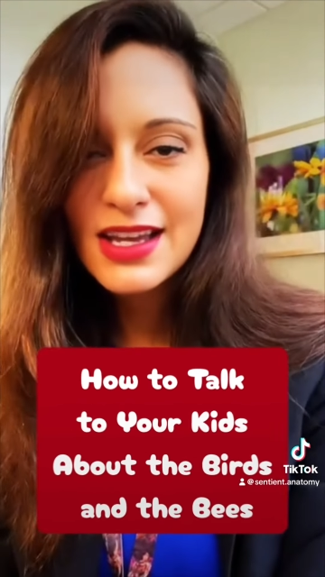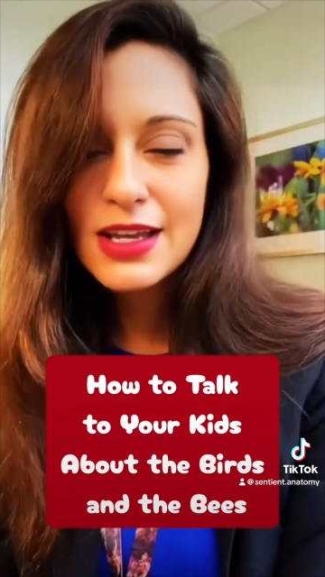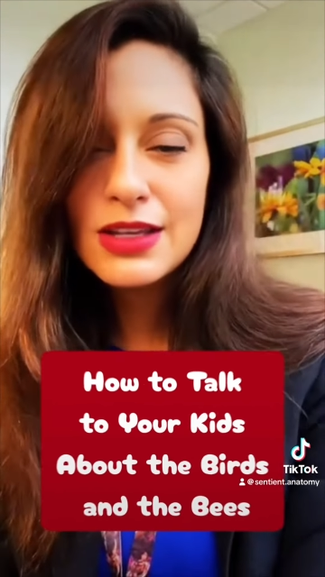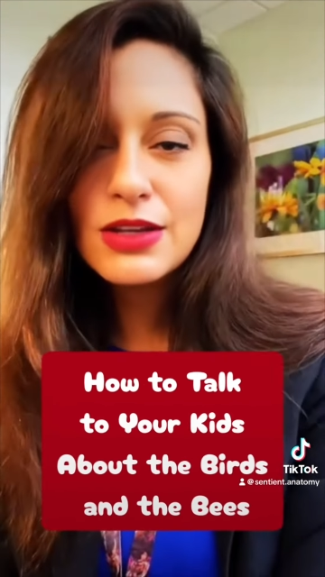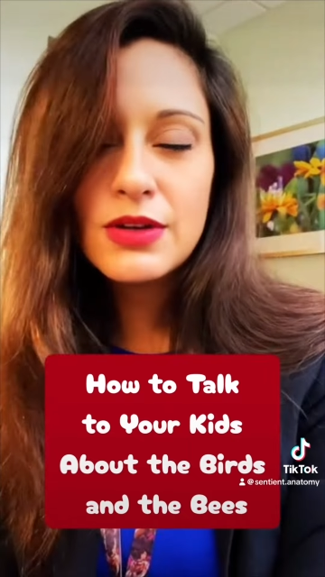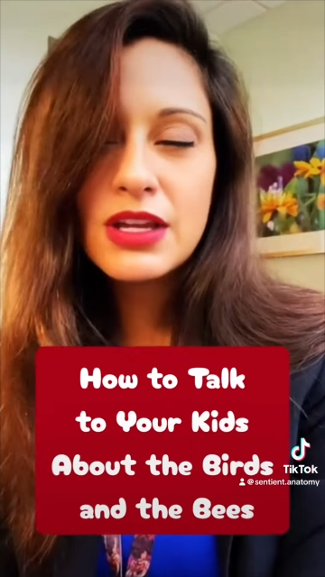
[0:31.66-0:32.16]

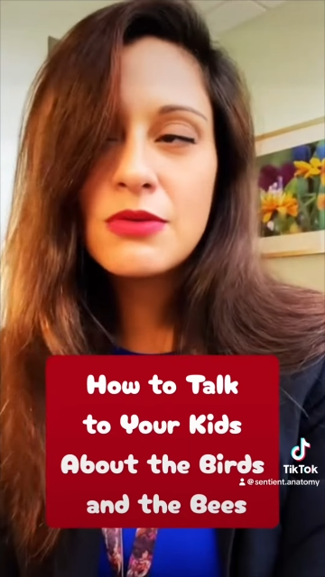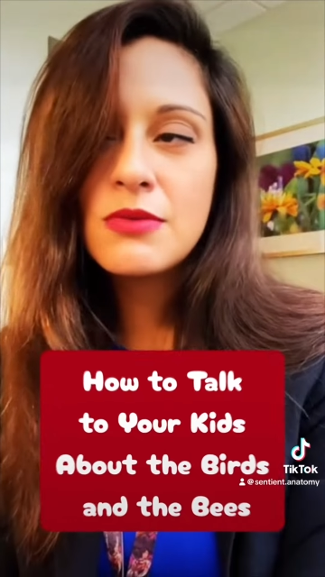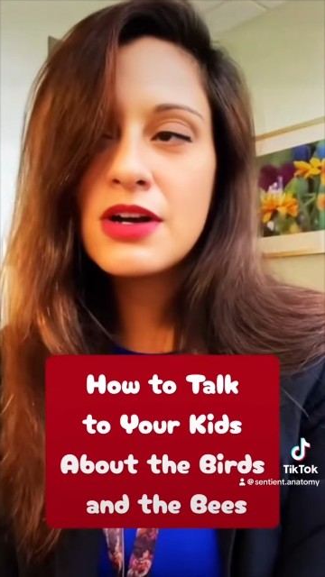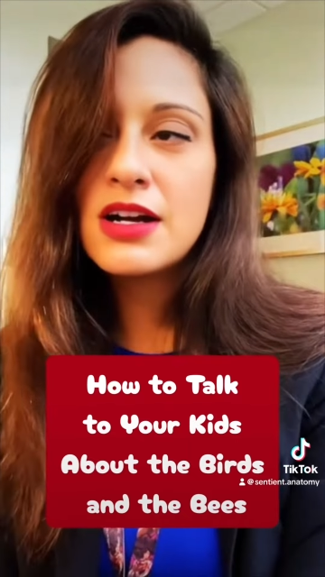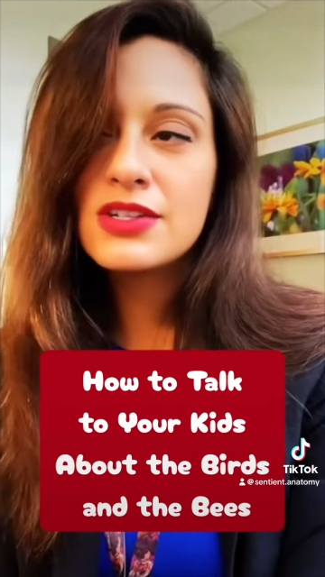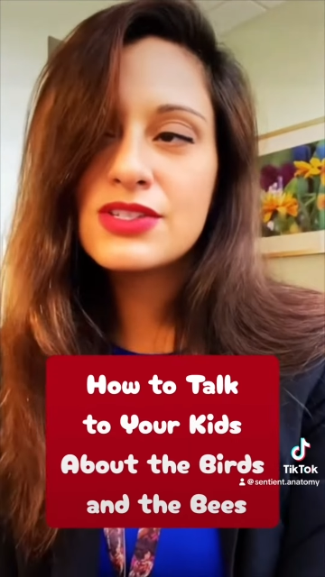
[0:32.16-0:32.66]
You can
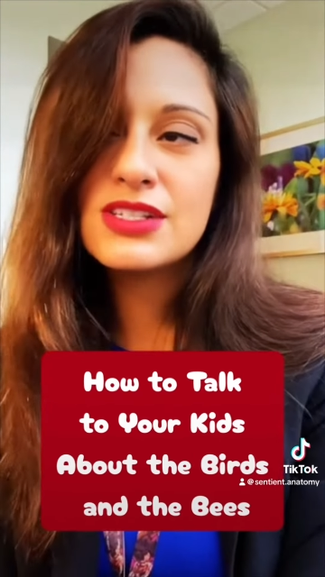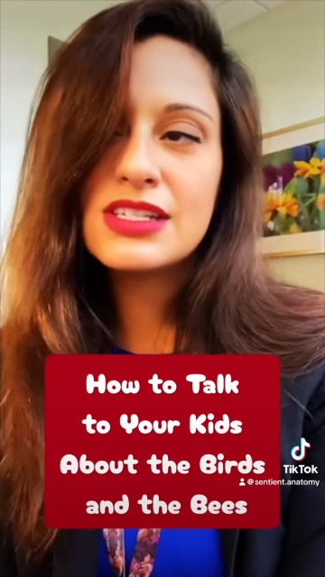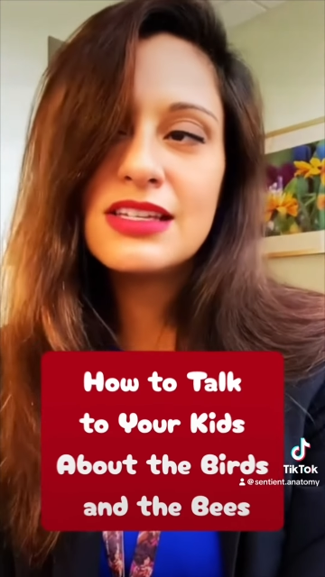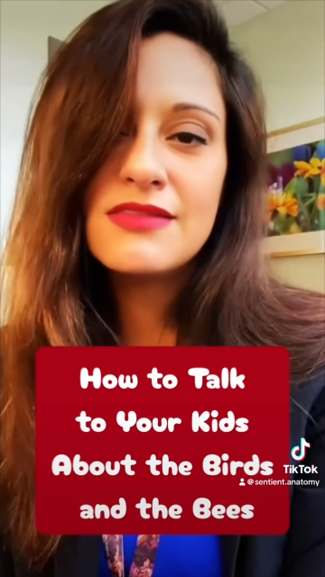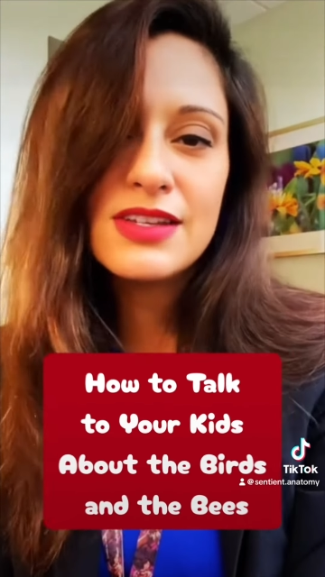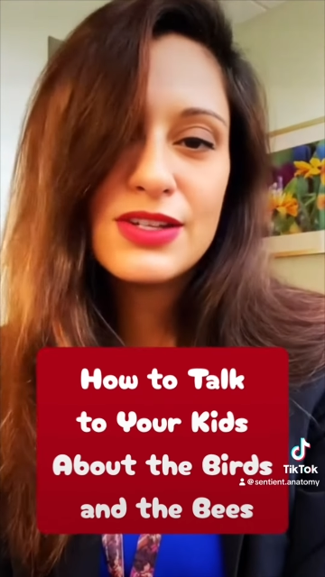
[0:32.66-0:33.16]
watch
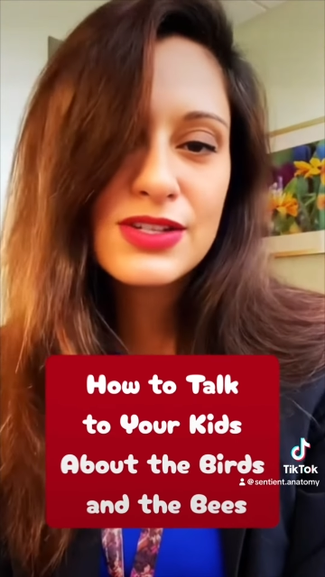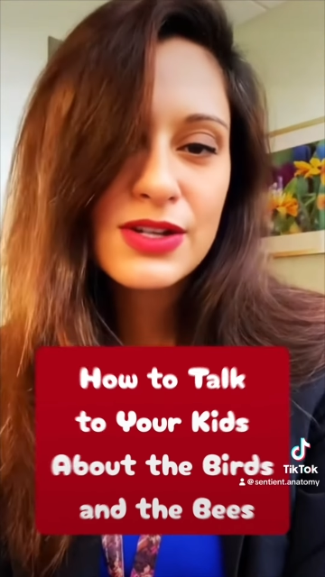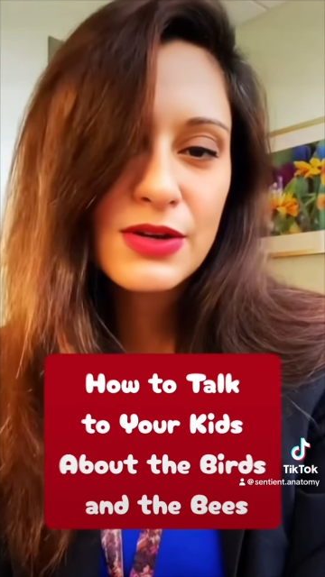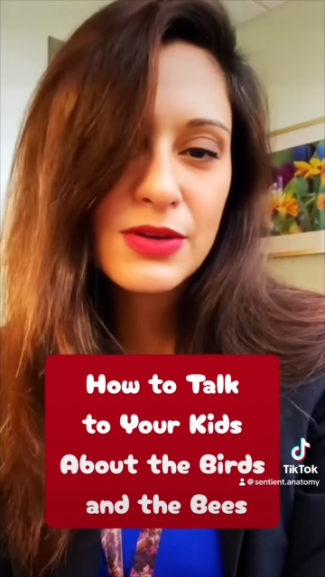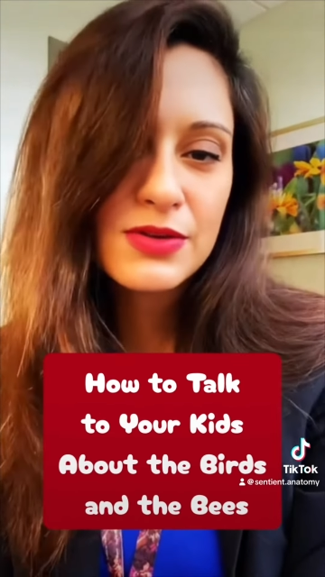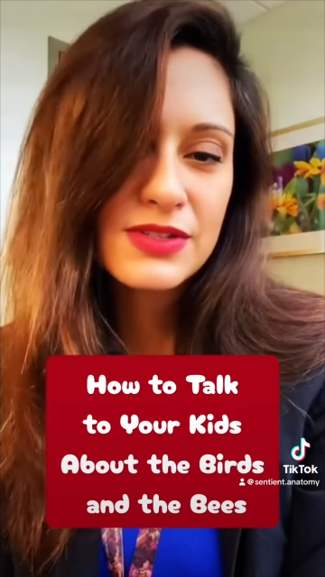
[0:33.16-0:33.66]
TV
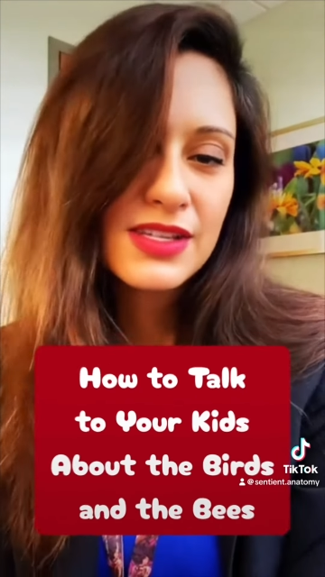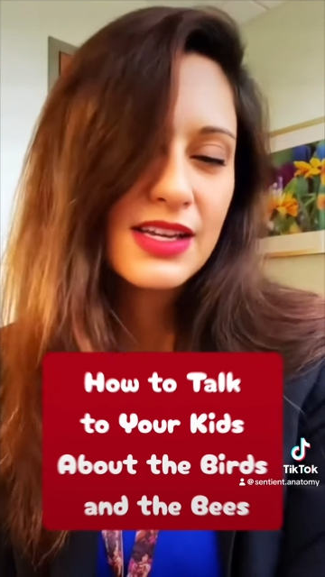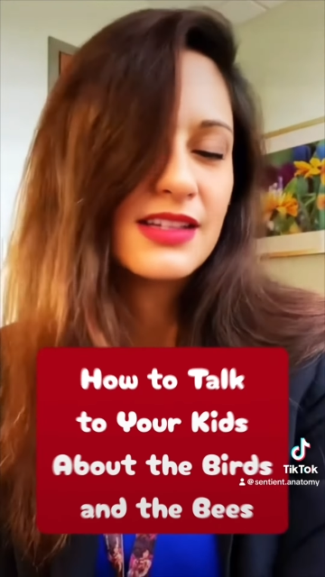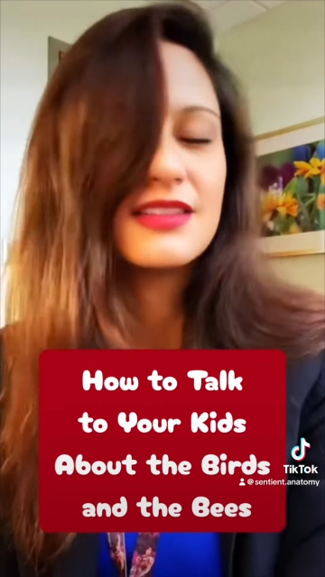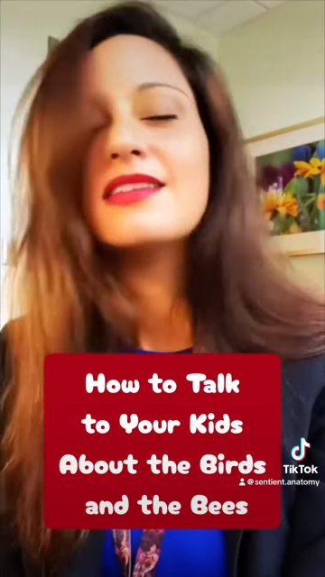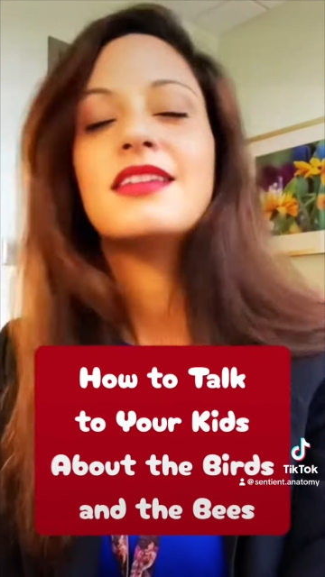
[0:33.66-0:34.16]
shows
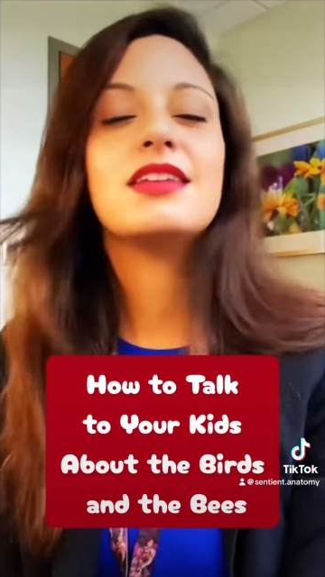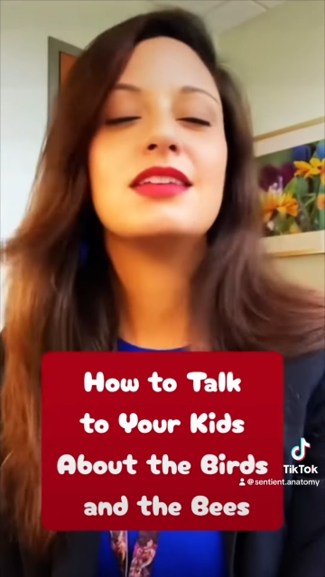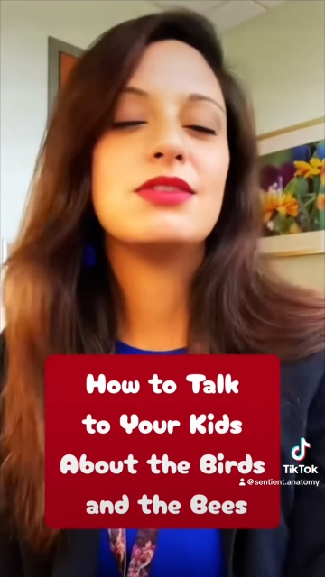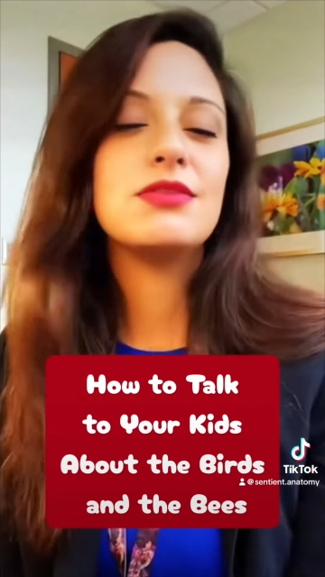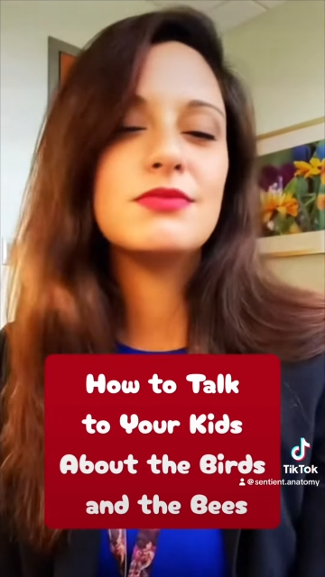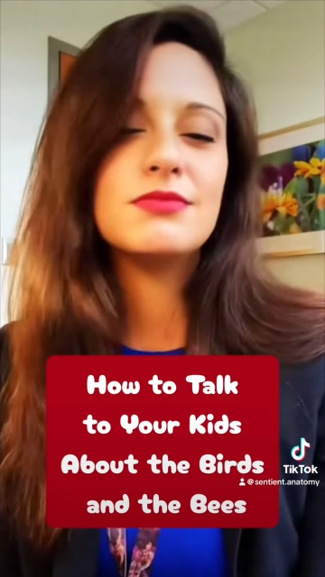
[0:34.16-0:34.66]
that
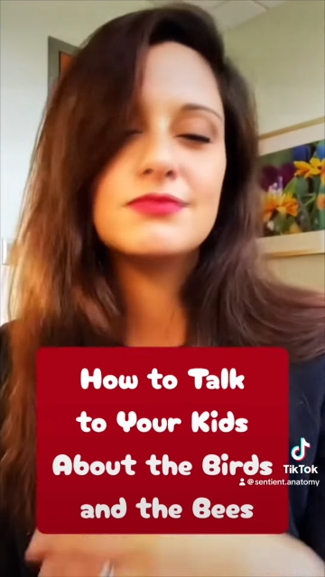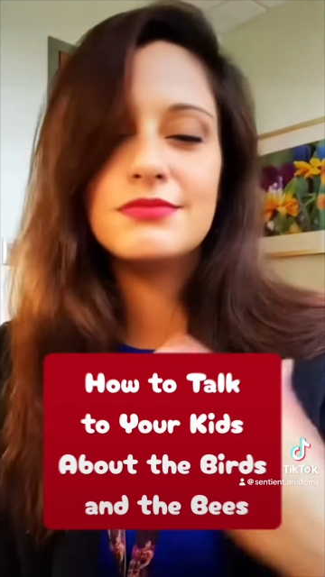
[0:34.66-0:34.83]
you